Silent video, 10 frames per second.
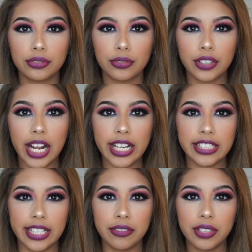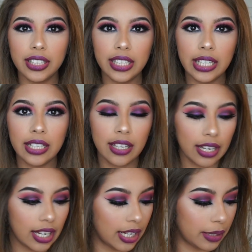what I did really.
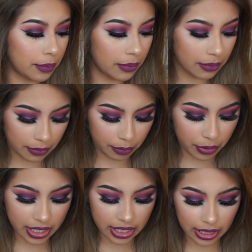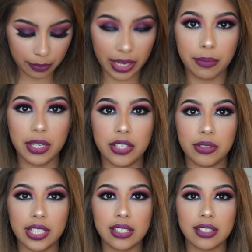Priscilla made me do
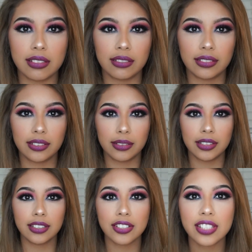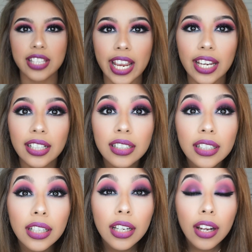this, just saying,
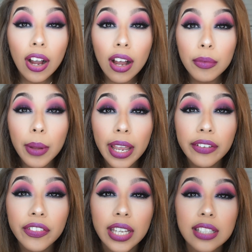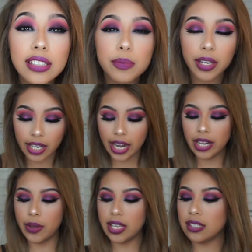on my face. But
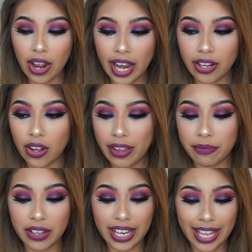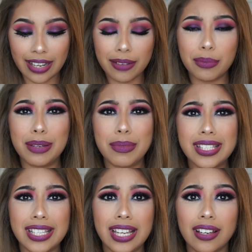anyways, I know I've again been
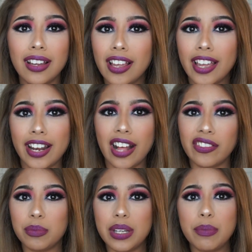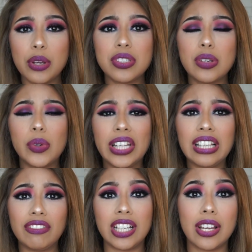missing and I haven't been posting
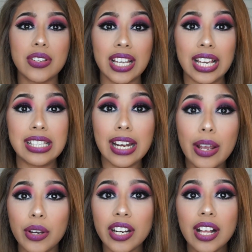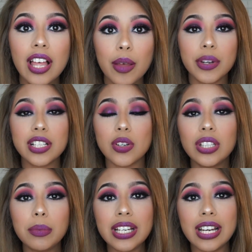weekly videos like I said I would, but it's
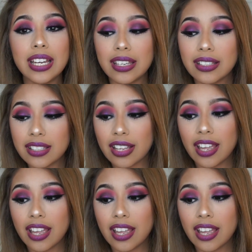only because